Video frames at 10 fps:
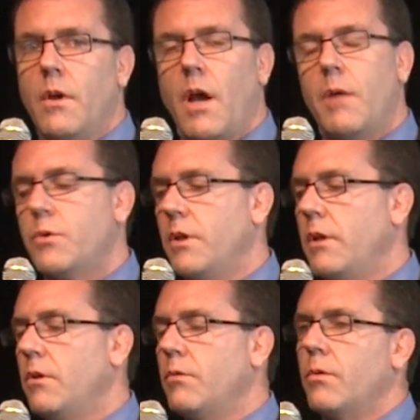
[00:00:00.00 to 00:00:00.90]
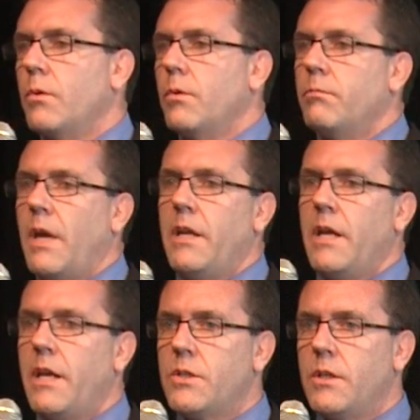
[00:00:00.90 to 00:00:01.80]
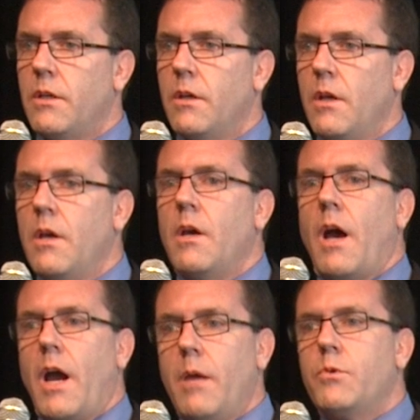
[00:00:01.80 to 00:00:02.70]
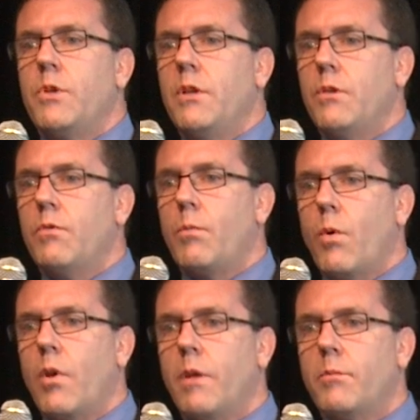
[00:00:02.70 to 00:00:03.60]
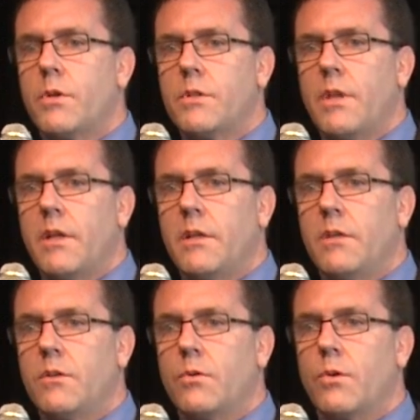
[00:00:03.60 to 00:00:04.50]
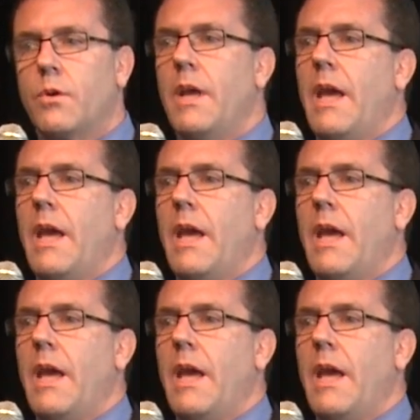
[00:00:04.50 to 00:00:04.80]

I'm treating you for ADHD. I'm treating you for borderline personality disorder.